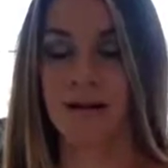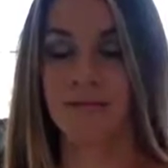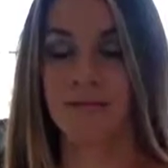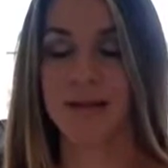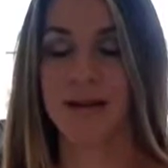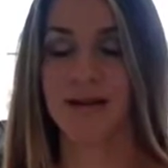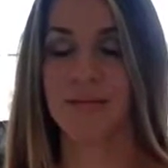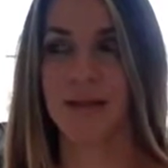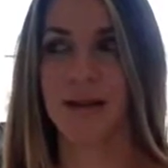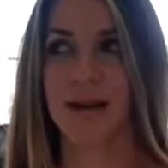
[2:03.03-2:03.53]

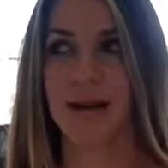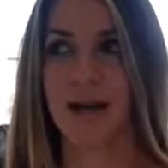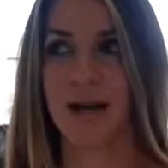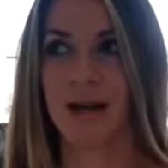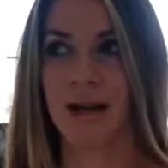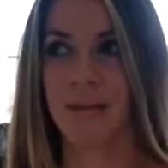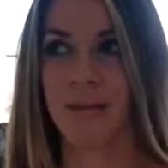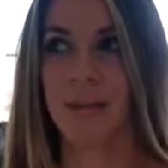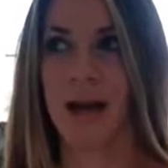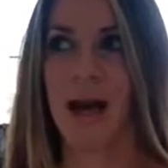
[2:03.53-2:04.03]
I'm never going to
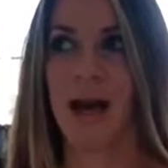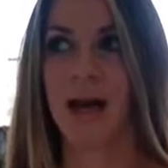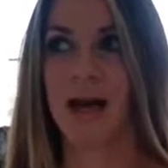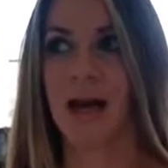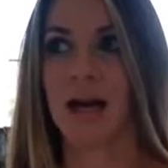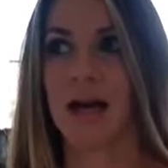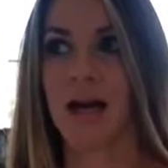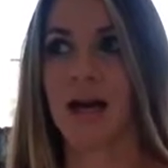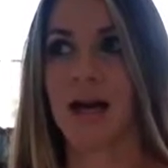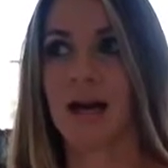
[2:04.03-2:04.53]
get it
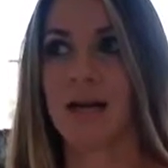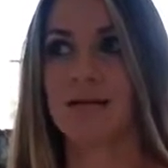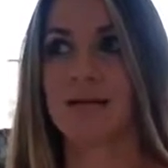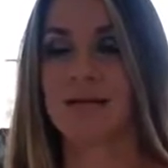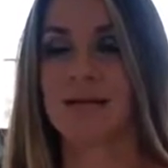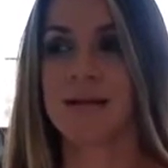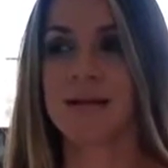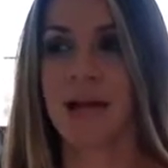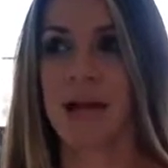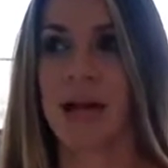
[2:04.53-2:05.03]
back. This
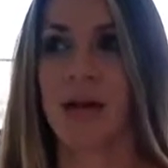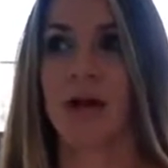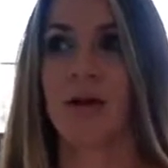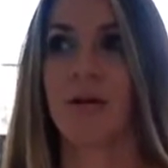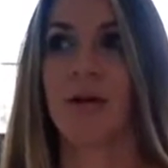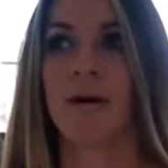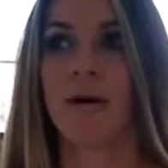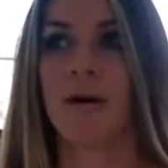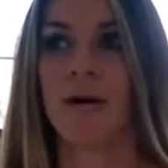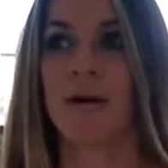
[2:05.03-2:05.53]
is
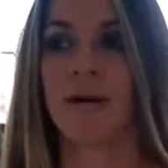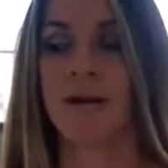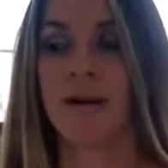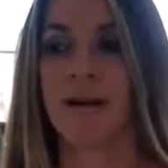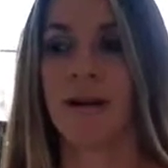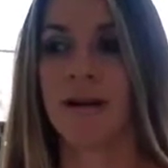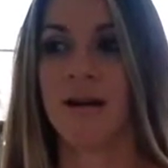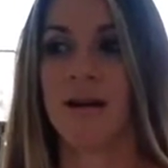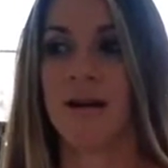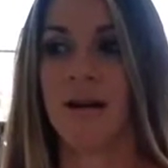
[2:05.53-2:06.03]
terrible.
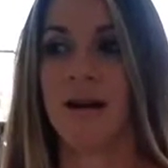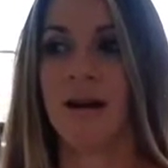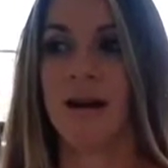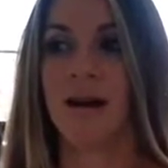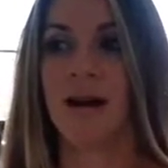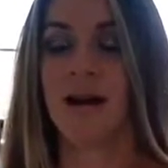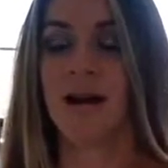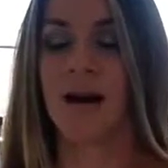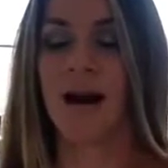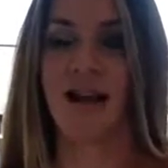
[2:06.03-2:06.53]

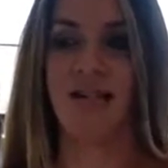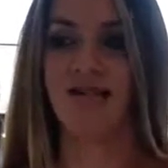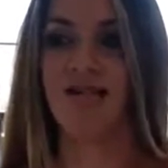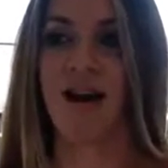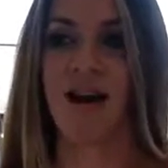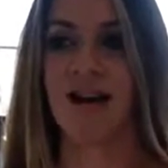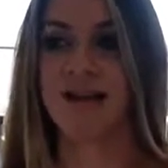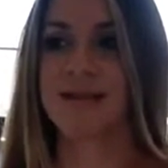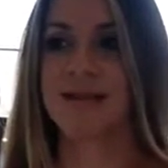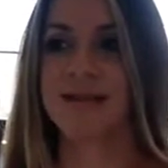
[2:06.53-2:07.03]
I've
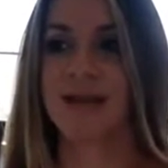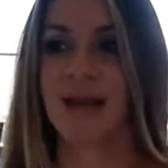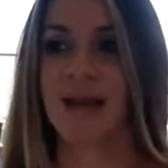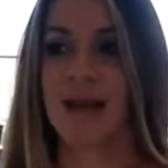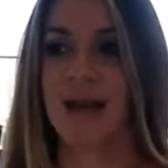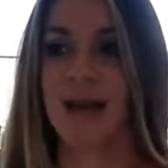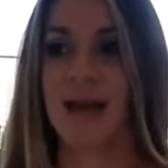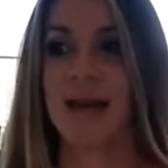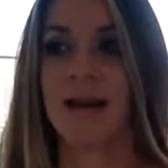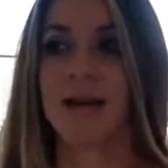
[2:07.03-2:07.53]
lost
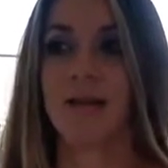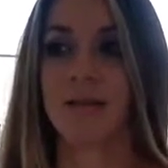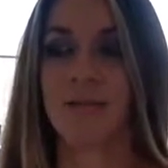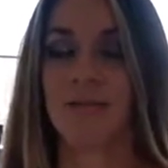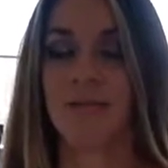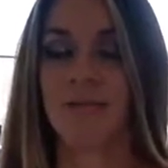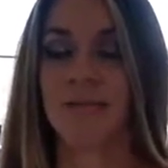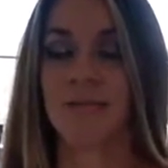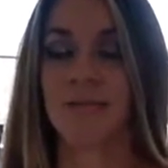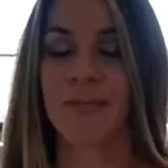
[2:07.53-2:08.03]
it.
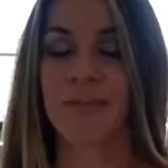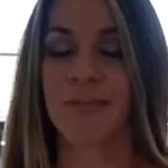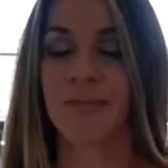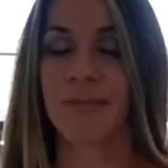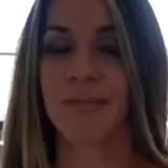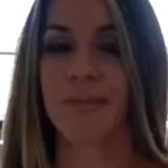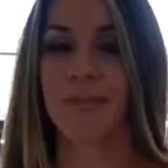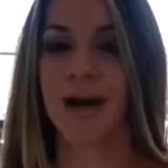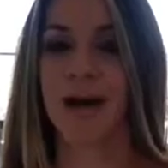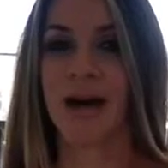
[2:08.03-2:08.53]

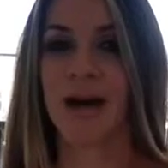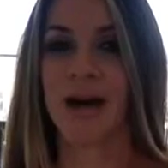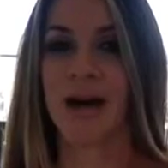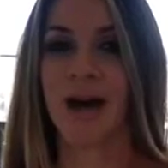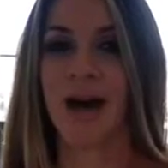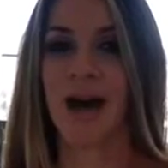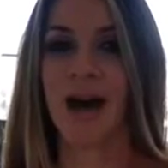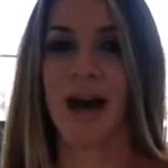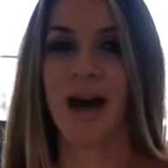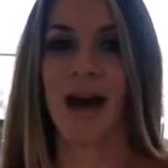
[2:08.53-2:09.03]
But
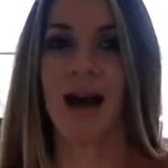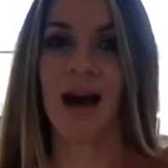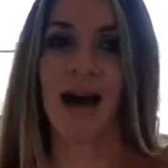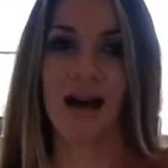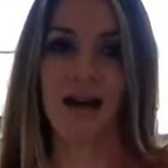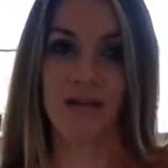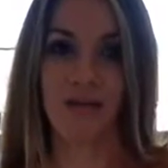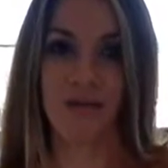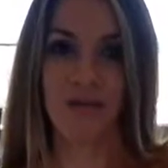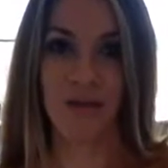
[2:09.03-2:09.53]

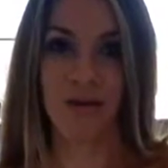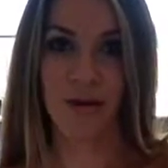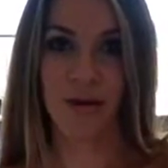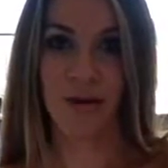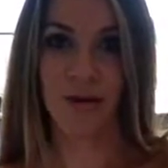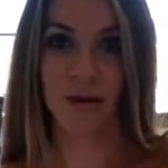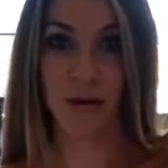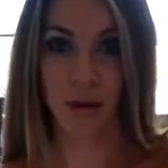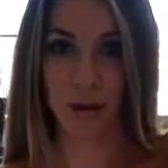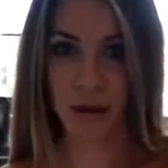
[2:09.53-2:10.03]
I've
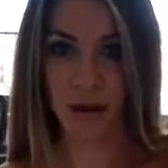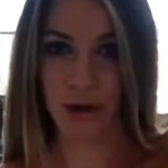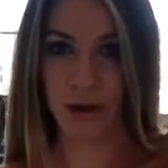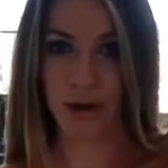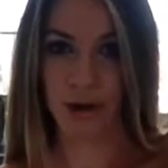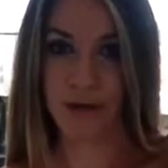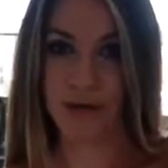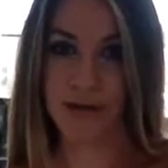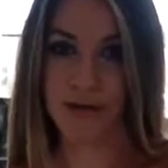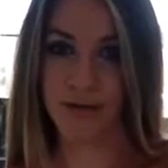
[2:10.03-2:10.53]

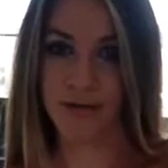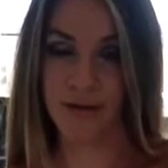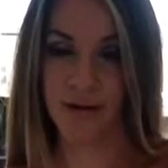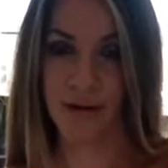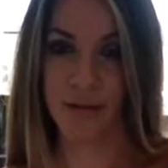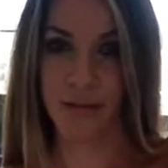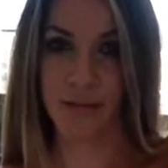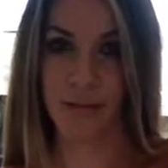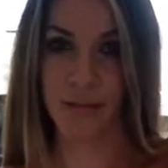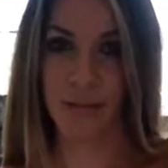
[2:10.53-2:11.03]
learned
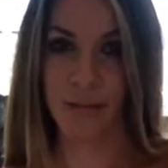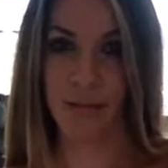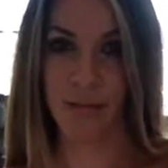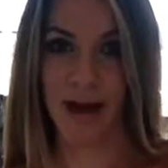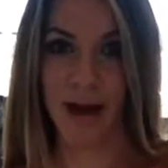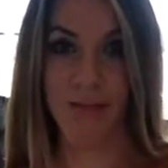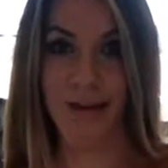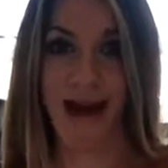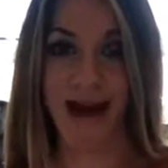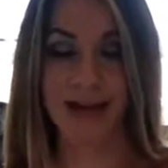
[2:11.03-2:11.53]
from
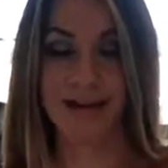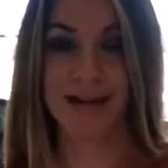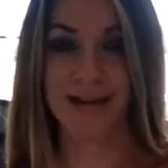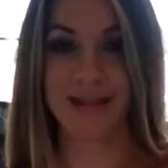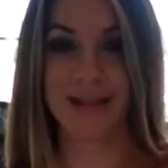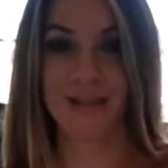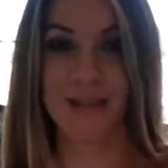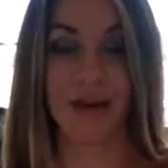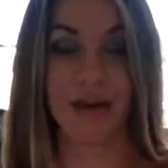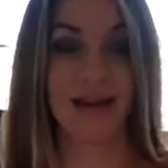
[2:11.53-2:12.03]
my past
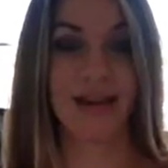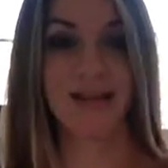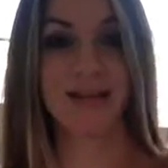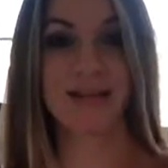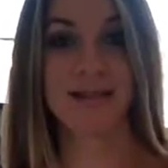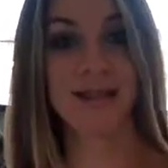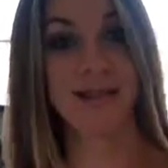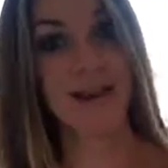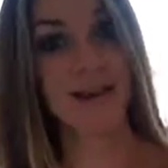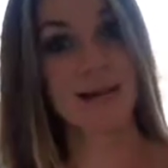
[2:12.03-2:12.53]

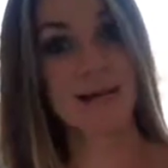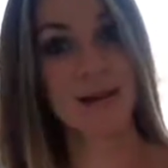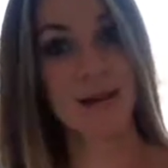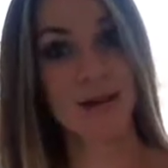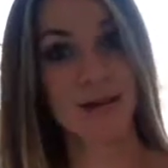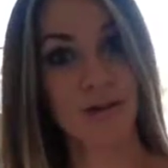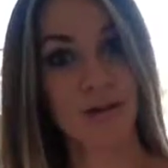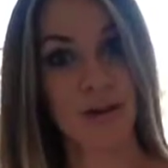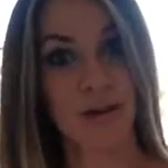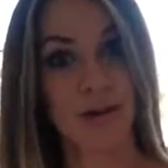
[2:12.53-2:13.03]
experience that that's
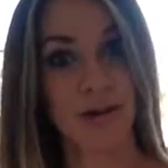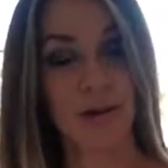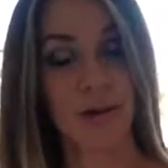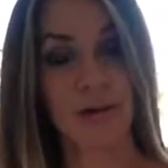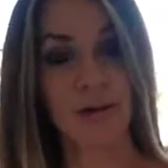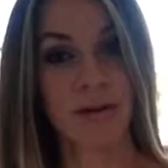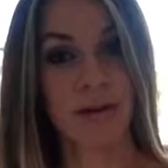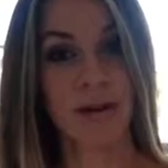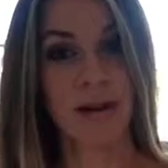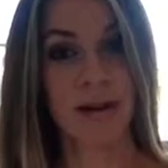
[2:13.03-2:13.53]
not
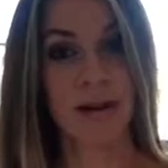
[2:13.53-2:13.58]
true